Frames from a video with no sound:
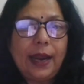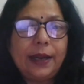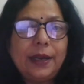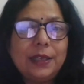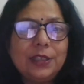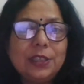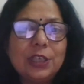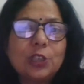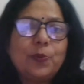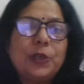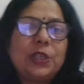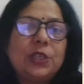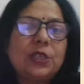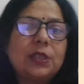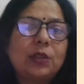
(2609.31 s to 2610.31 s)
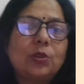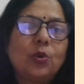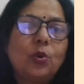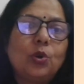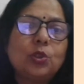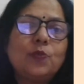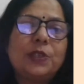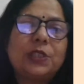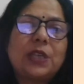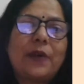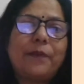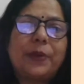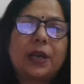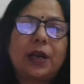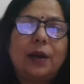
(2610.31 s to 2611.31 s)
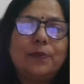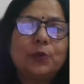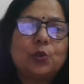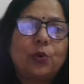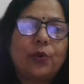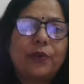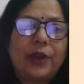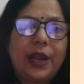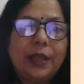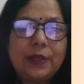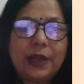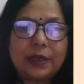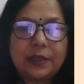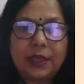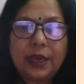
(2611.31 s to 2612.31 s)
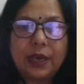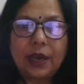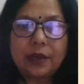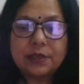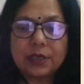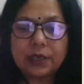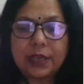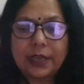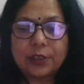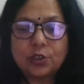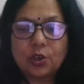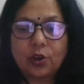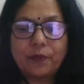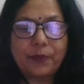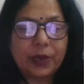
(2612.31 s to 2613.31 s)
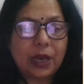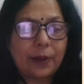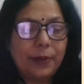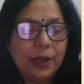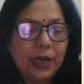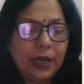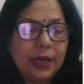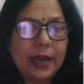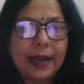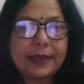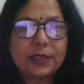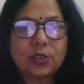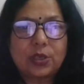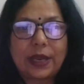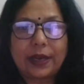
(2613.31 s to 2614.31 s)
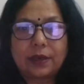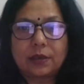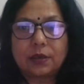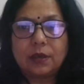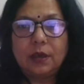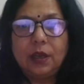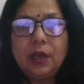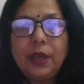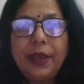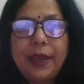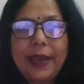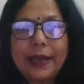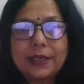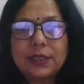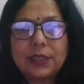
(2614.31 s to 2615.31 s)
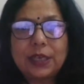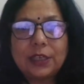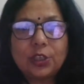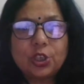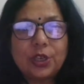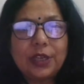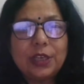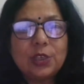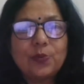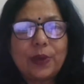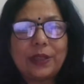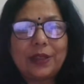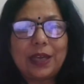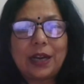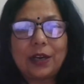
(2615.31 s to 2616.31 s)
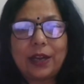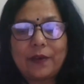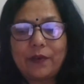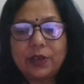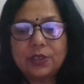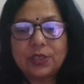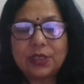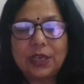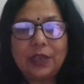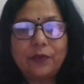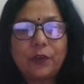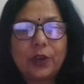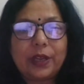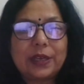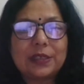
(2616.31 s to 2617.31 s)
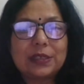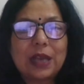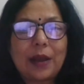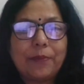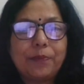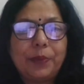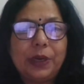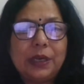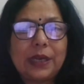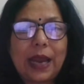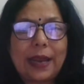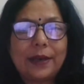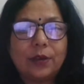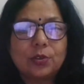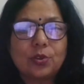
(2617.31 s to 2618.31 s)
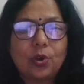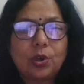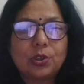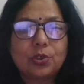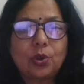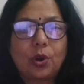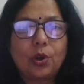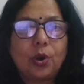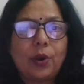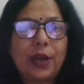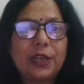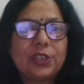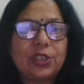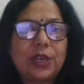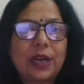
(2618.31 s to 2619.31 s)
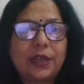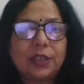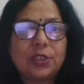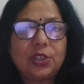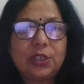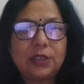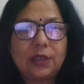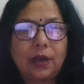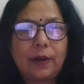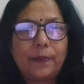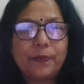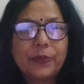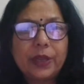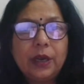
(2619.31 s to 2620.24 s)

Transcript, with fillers: Endangered species are those which have become so rare that there is a danger of becoming extinct. Extinction is when they are never seen. For example, dinosaurs, dodo, Asiatic cheetah.